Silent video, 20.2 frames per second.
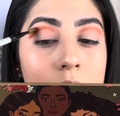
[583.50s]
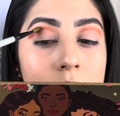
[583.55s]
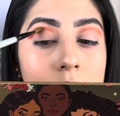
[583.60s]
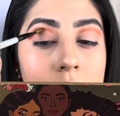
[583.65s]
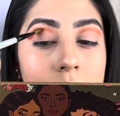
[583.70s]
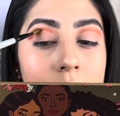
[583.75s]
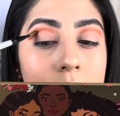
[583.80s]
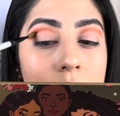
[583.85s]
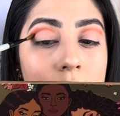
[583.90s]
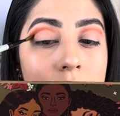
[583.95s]

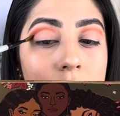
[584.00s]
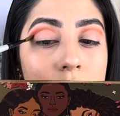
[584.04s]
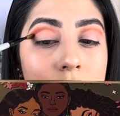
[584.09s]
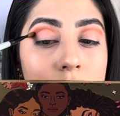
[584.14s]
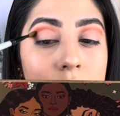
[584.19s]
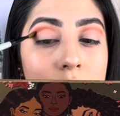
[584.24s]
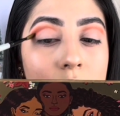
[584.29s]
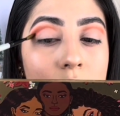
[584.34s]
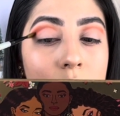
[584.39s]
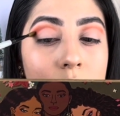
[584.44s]
on
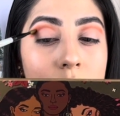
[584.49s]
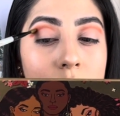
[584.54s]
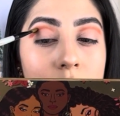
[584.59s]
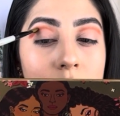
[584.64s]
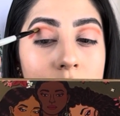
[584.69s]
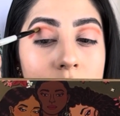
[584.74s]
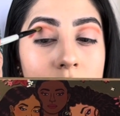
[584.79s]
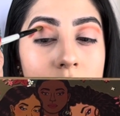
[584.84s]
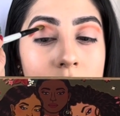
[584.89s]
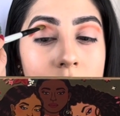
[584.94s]
the
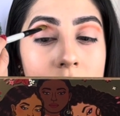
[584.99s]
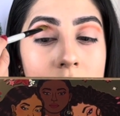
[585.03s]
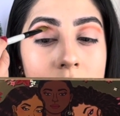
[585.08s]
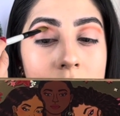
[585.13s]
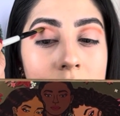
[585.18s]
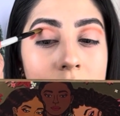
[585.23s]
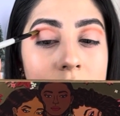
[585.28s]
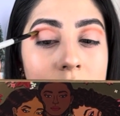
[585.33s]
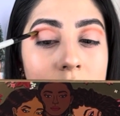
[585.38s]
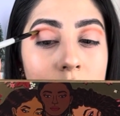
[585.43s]
corner
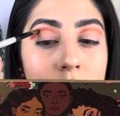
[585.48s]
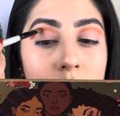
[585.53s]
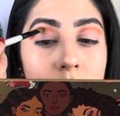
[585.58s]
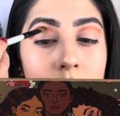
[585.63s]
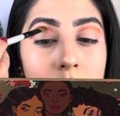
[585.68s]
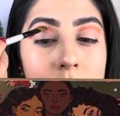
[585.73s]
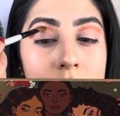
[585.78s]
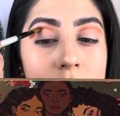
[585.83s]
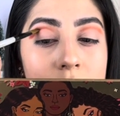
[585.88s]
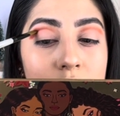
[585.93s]
and
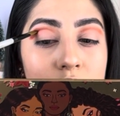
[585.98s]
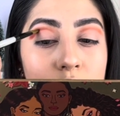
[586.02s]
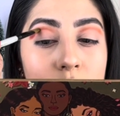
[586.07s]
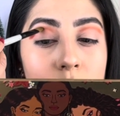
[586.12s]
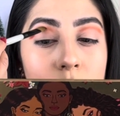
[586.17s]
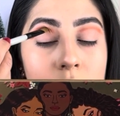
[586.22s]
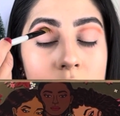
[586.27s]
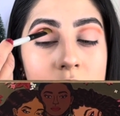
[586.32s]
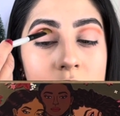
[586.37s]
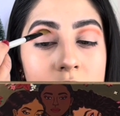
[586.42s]
going
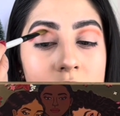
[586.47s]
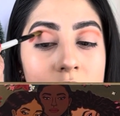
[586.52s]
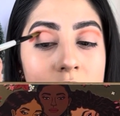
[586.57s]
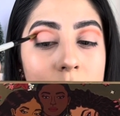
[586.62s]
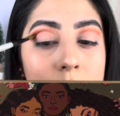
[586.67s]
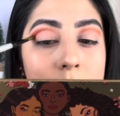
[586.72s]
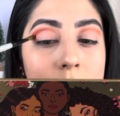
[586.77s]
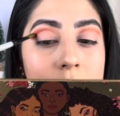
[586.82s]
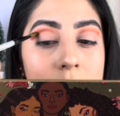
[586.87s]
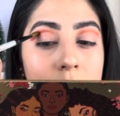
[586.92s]
towards the
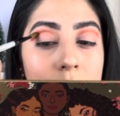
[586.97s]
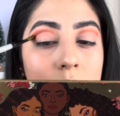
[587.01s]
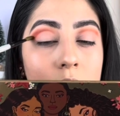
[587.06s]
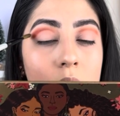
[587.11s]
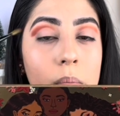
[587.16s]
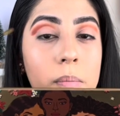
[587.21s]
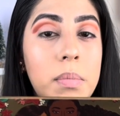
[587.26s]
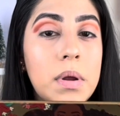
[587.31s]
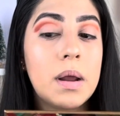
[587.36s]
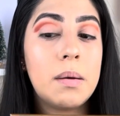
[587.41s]

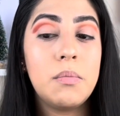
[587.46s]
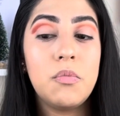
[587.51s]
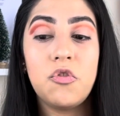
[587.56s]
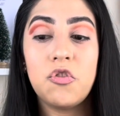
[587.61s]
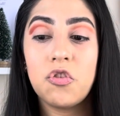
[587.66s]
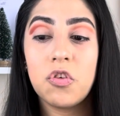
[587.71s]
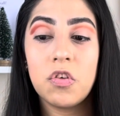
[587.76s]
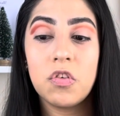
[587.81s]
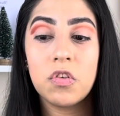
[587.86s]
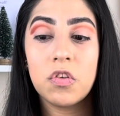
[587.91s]
middle, but I'm
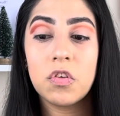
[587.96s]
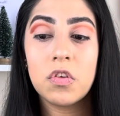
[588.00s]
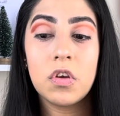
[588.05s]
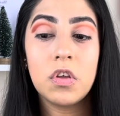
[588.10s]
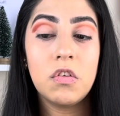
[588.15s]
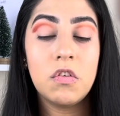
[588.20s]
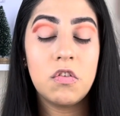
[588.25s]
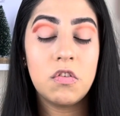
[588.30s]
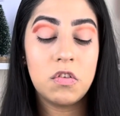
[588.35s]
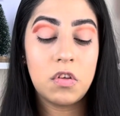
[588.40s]
just
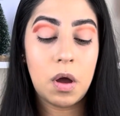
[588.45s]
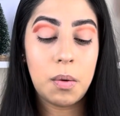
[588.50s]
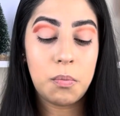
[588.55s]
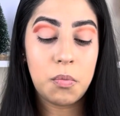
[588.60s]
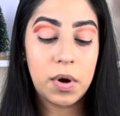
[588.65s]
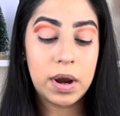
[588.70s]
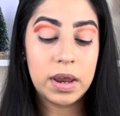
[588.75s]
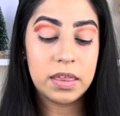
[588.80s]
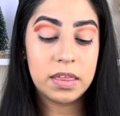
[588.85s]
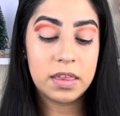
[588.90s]
gonna stop
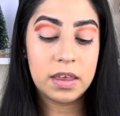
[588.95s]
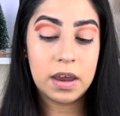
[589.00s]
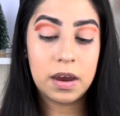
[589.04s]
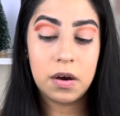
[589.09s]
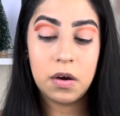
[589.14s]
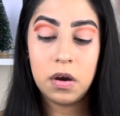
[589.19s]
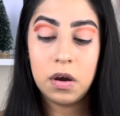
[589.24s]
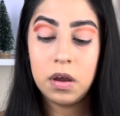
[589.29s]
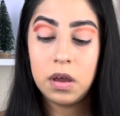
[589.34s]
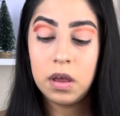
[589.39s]
right
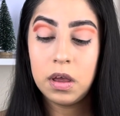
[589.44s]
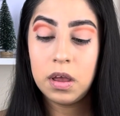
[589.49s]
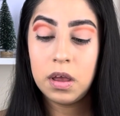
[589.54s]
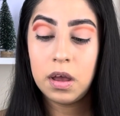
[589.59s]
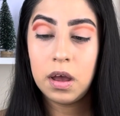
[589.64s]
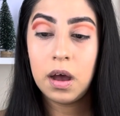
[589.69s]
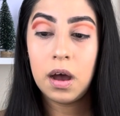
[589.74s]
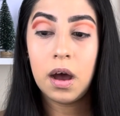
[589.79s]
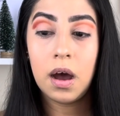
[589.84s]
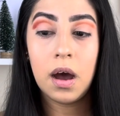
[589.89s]
there.
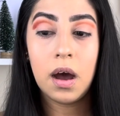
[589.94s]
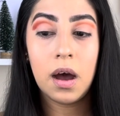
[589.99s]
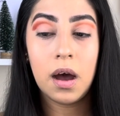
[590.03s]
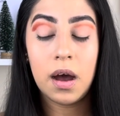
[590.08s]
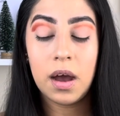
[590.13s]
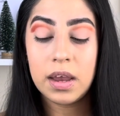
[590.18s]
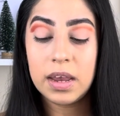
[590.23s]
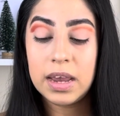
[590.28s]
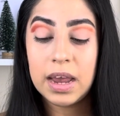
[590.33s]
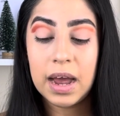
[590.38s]

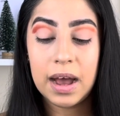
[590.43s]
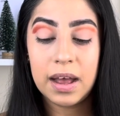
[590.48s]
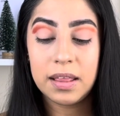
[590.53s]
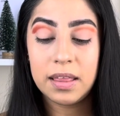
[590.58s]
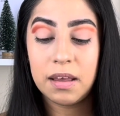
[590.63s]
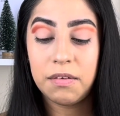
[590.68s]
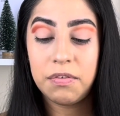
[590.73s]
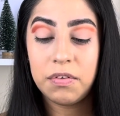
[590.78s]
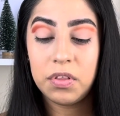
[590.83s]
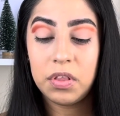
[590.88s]
Yeah,
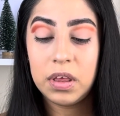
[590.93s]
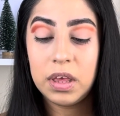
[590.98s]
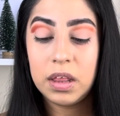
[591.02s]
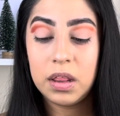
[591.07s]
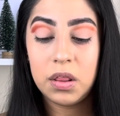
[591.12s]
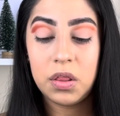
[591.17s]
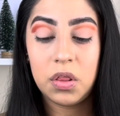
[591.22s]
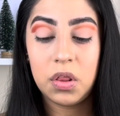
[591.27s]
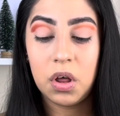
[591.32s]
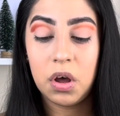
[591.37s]
definitely
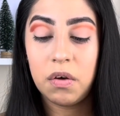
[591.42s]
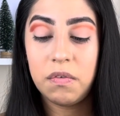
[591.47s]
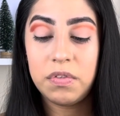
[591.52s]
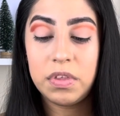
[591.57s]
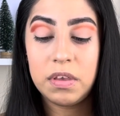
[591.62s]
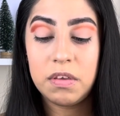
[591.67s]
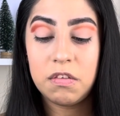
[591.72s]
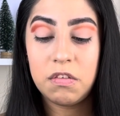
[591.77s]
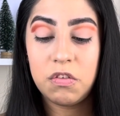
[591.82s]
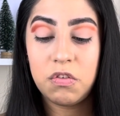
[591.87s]
love
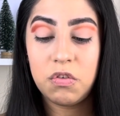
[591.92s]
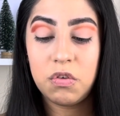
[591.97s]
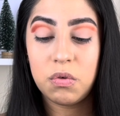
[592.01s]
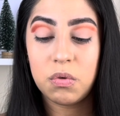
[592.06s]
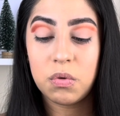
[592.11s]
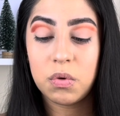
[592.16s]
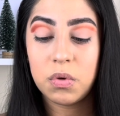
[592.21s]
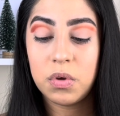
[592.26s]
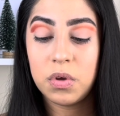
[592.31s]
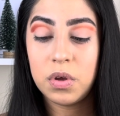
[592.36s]
these
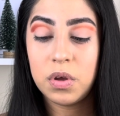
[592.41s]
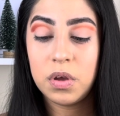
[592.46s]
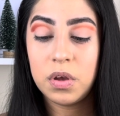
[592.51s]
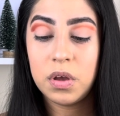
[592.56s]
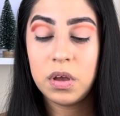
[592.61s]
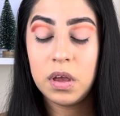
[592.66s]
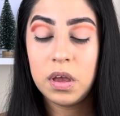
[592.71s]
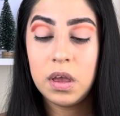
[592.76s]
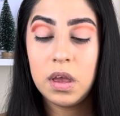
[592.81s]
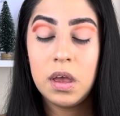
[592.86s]
two.
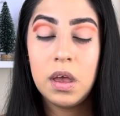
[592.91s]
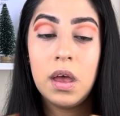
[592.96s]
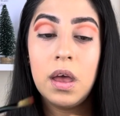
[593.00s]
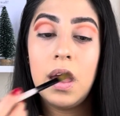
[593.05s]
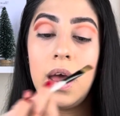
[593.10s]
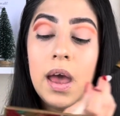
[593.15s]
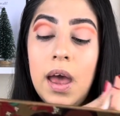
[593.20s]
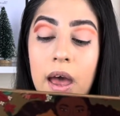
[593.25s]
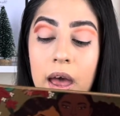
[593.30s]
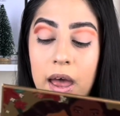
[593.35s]

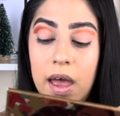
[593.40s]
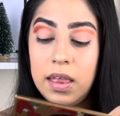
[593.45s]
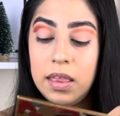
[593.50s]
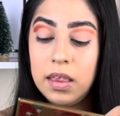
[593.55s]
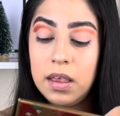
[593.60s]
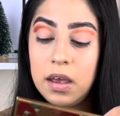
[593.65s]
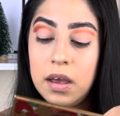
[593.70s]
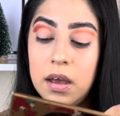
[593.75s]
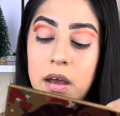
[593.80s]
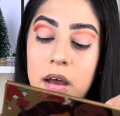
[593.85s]

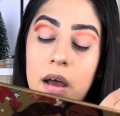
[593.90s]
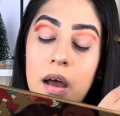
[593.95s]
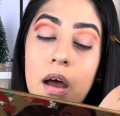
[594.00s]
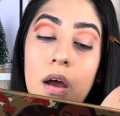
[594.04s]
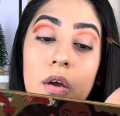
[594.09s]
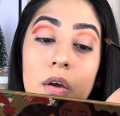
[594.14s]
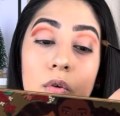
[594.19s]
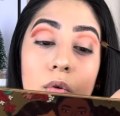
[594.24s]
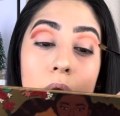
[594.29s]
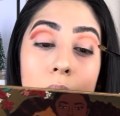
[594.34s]
And
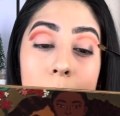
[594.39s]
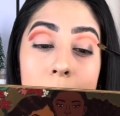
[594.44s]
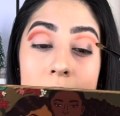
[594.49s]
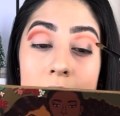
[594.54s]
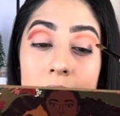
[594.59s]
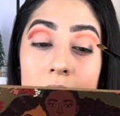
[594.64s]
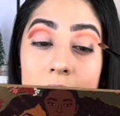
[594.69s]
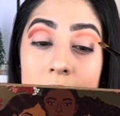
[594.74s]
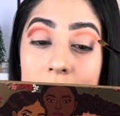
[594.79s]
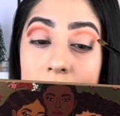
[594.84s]

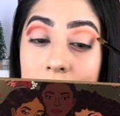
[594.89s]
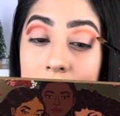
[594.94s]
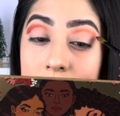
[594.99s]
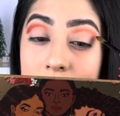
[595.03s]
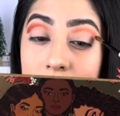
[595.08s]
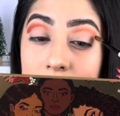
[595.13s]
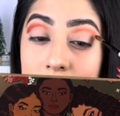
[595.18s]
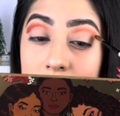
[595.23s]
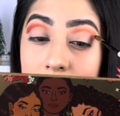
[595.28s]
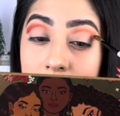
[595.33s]
grabbing
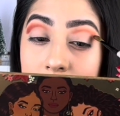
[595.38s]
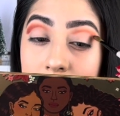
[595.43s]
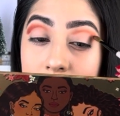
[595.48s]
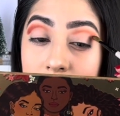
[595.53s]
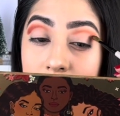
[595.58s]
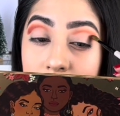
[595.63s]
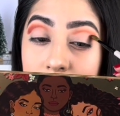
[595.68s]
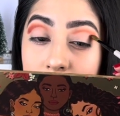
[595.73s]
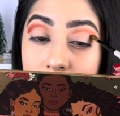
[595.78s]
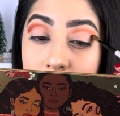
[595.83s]
again
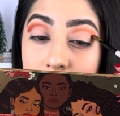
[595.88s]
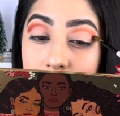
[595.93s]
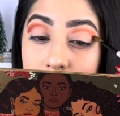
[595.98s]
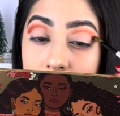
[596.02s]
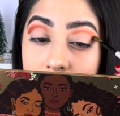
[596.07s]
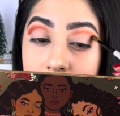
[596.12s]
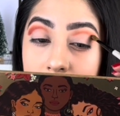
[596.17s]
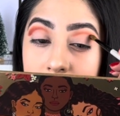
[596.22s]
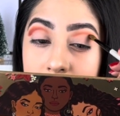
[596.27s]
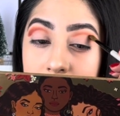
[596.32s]

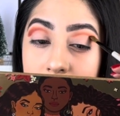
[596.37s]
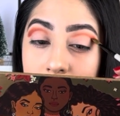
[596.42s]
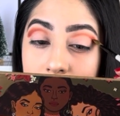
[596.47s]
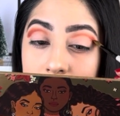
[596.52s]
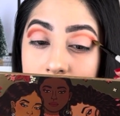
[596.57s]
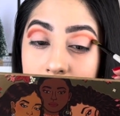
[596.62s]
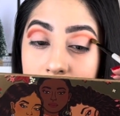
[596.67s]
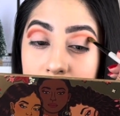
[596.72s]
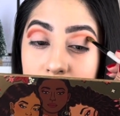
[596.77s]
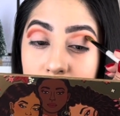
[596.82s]
tradiciones, and
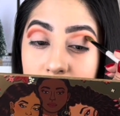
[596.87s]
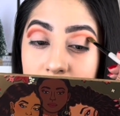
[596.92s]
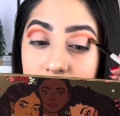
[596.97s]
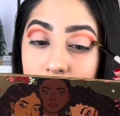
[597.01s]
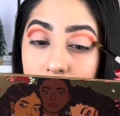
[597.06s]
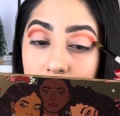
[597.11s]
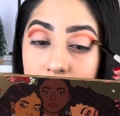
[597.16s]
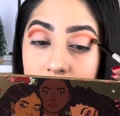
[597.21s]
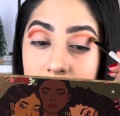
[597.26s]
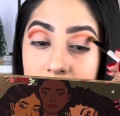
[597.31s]

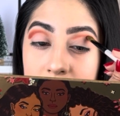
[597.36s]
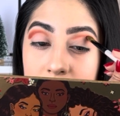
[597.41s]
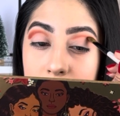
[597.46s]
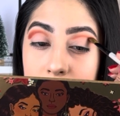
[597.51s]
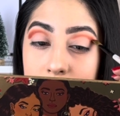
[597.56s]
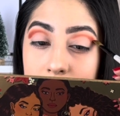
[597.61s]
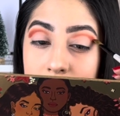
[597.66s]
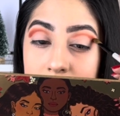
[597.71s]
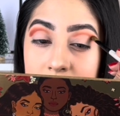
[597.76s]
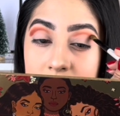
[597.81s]
tradiciones
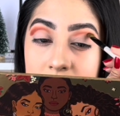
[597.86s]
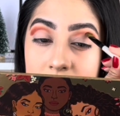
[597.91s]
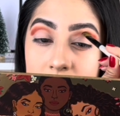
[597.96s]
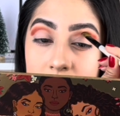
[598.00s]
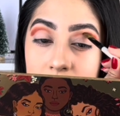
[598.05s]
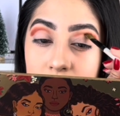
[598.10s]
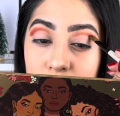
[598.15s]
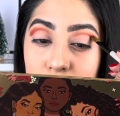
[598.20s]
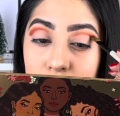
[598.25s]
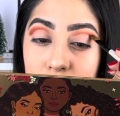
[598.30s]
means
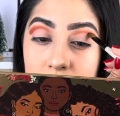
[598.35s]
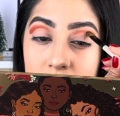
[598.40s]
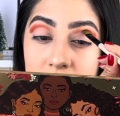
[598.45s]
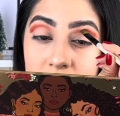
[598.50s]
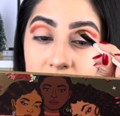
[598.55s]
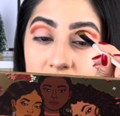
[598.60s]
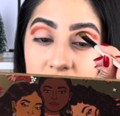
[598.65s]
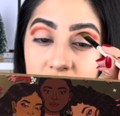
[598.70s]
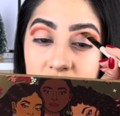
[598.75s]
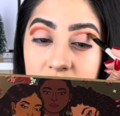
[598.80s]

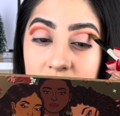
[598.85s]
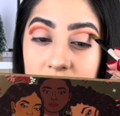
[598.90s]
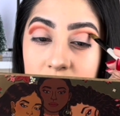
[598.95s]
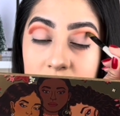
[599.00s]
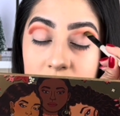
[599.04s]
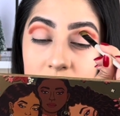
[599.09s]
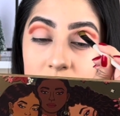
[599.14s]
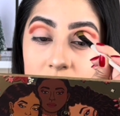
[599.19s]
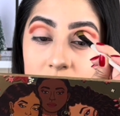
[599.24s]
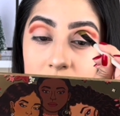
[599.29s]

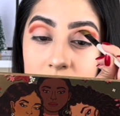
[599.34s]
traditions.